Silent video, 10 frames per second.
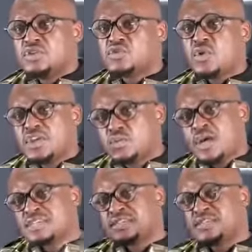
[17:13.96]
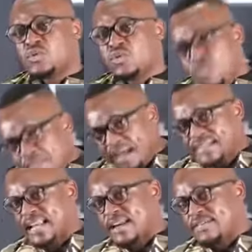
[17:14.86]
So it was
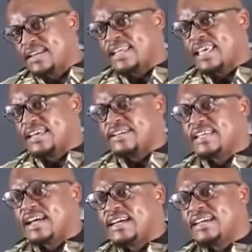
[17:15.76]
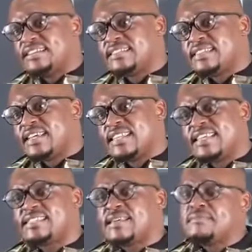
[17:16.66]
rumored around that area and said
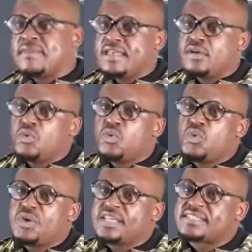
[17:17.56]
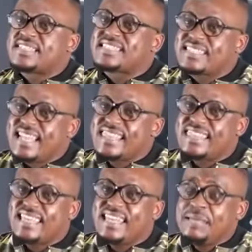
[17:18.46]
there's a man who is
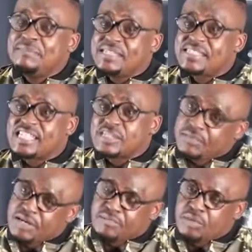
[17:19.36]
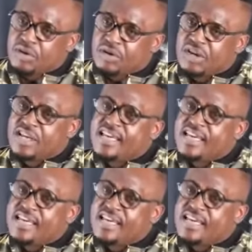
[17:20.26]
strengthening business people,